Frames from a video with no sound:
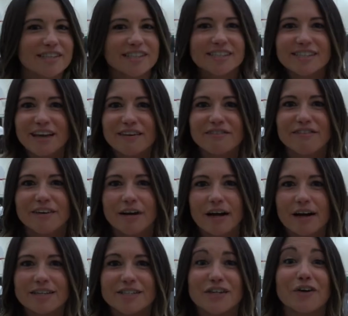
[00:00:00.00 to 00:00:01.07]
since I've
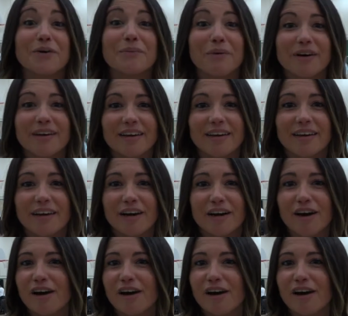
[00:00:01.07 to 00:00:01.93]
uh, started working here,